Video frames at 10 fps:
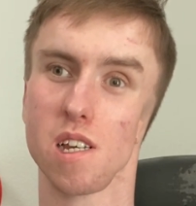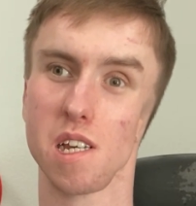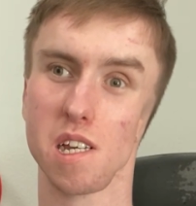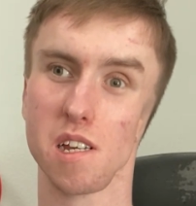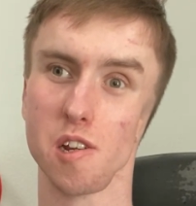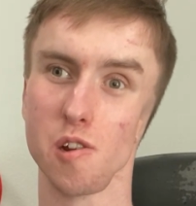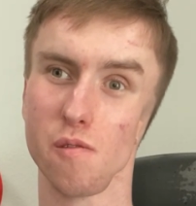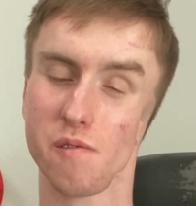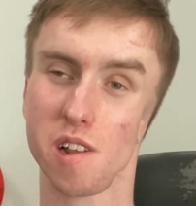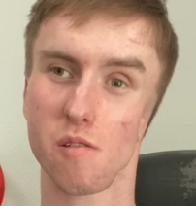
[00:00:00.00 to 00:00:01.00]
a new
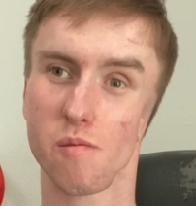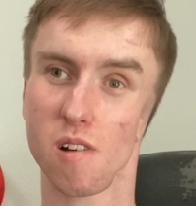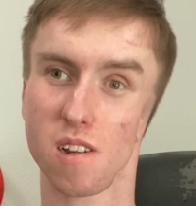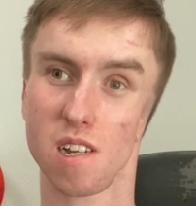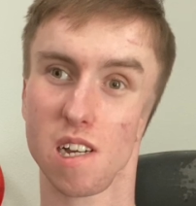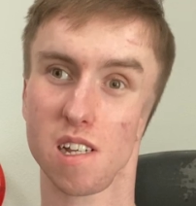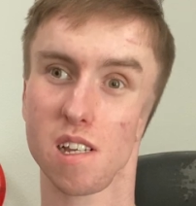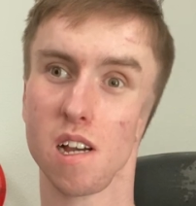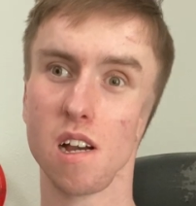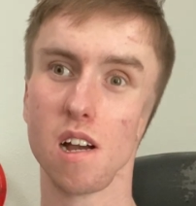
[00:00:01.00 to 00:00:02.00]
video project,
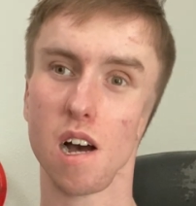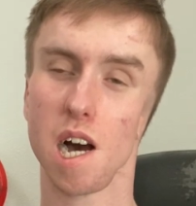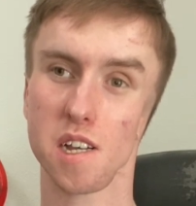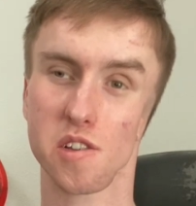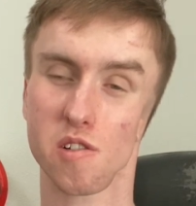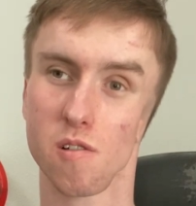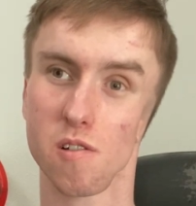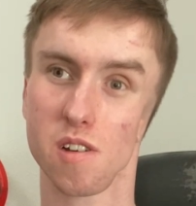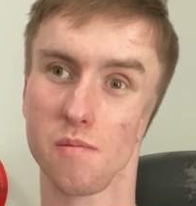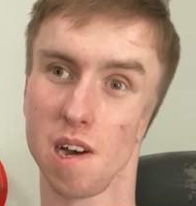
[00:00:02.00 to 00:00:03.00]
I
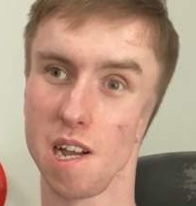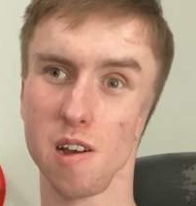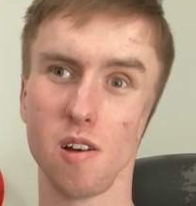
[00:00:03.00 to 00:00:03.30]
start by